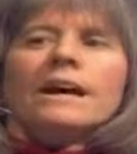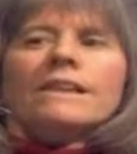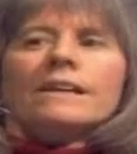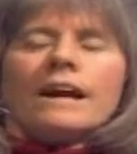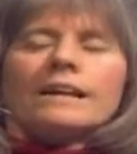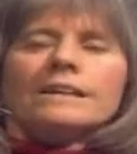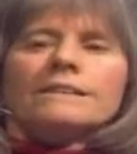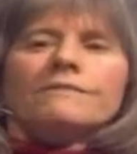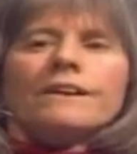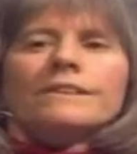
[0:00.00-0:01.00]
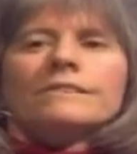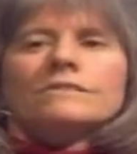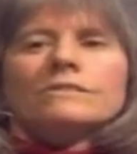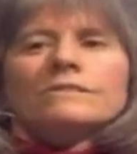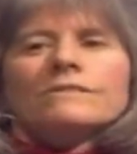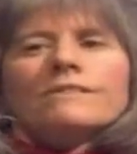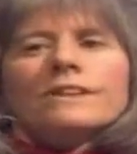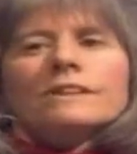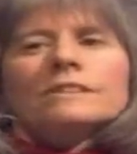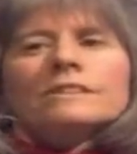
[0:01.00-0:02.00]
they identified the source of their
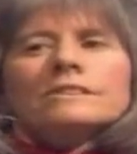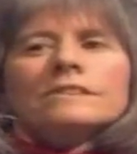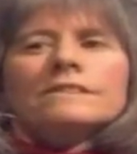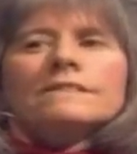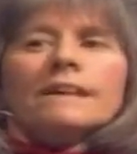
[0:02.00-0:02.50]
conditions